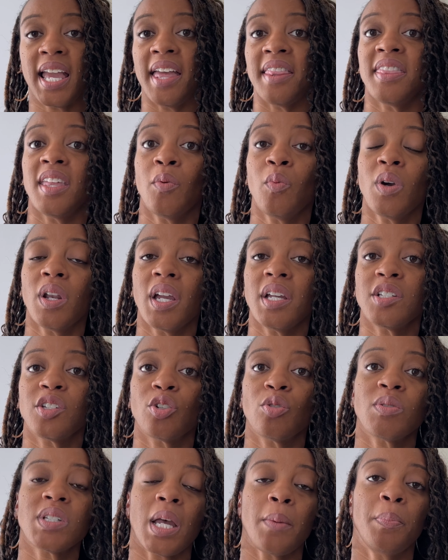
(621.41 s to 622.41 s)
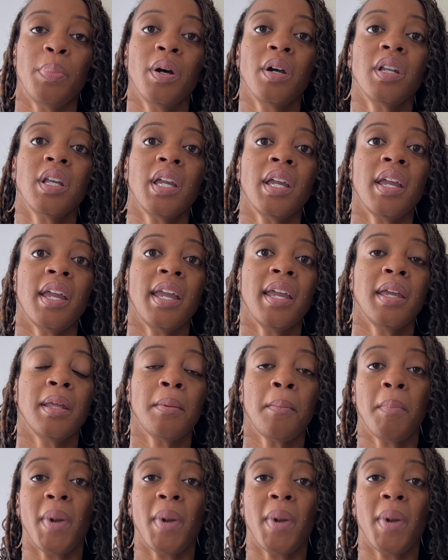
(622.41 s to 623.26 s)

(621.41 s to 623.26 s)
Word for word: and then what I do is I put it in